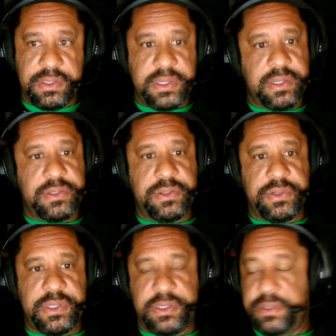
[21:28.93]
So it was
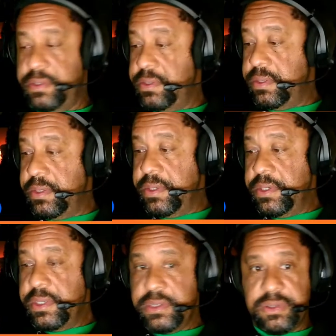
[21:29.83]
5 days,
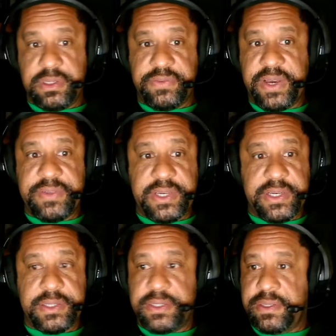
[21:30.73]
and then I looked
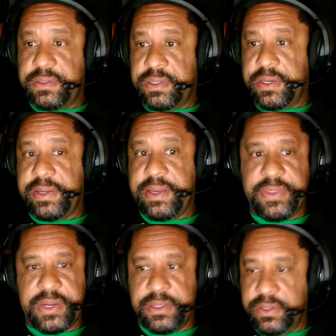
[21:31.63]
at the
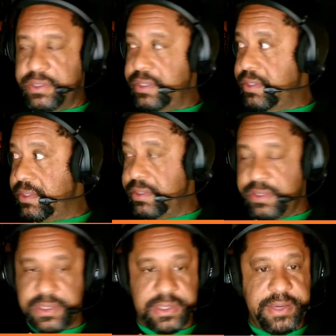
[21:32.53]
label, and no wonder
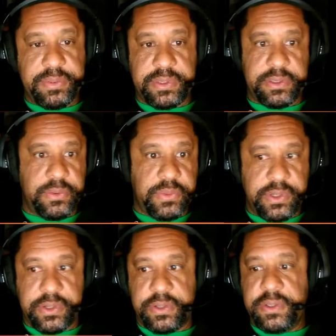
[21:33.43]
it was shipped from
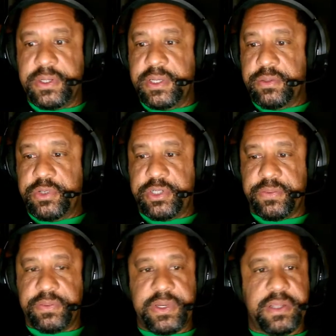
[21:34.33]
California.
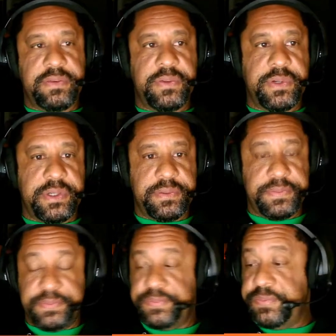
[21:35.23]
So what do you
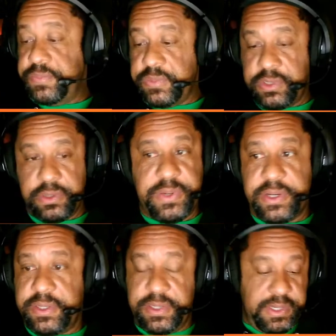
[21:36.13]
expect?
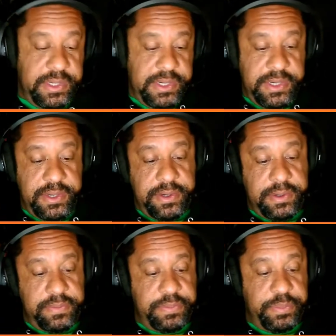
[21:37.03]
Pretty
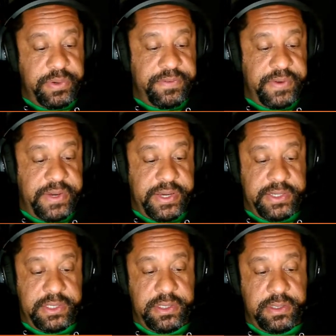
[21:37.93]
fast, but they
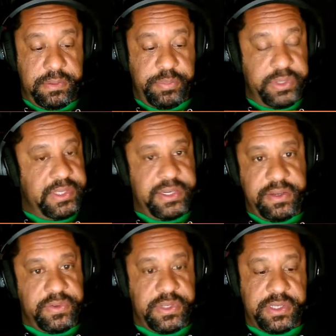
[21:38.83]
never sent me
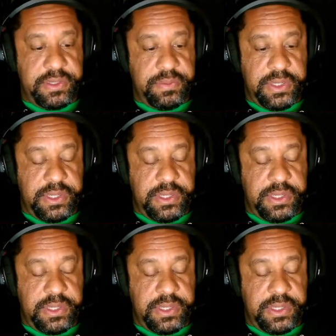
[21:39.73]
anything.